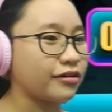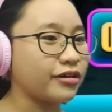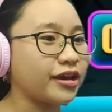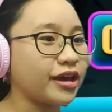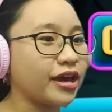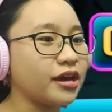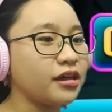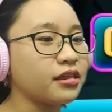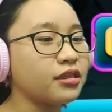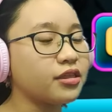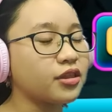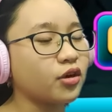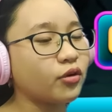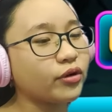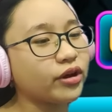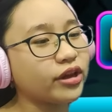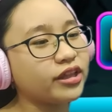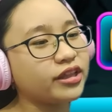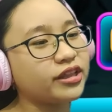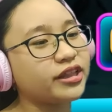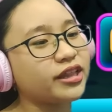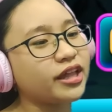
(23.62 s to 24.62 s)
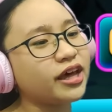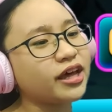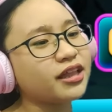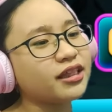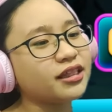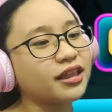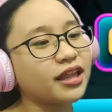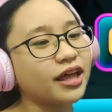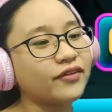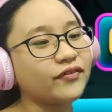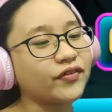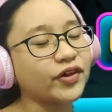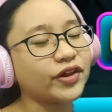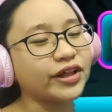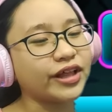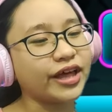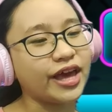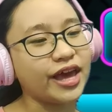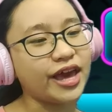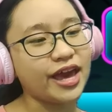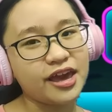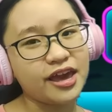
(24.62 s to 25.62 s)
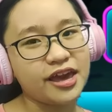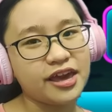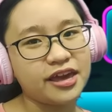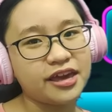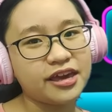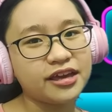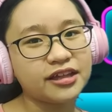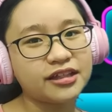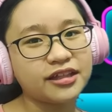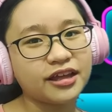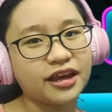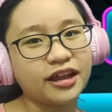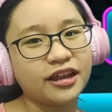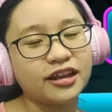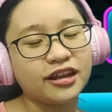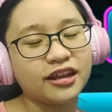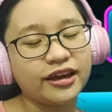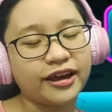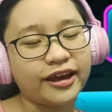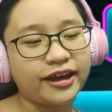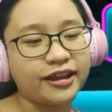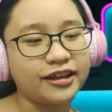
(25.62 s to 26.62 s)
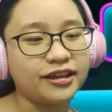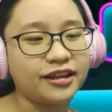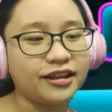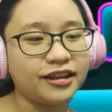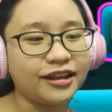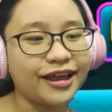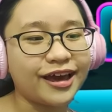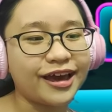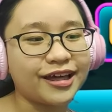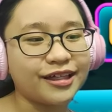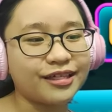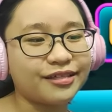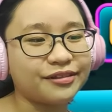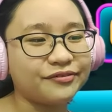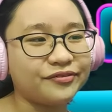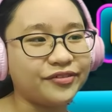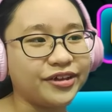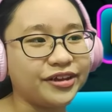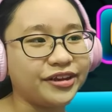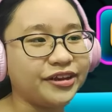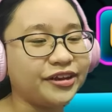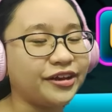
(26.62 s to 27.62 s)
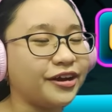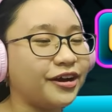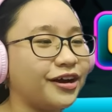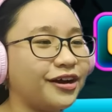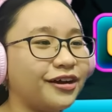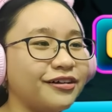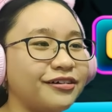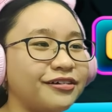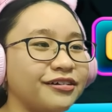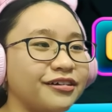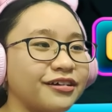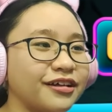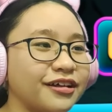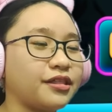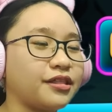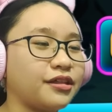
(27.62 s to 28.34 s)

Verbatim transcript: Okay, so we did level 8 at, at the last video.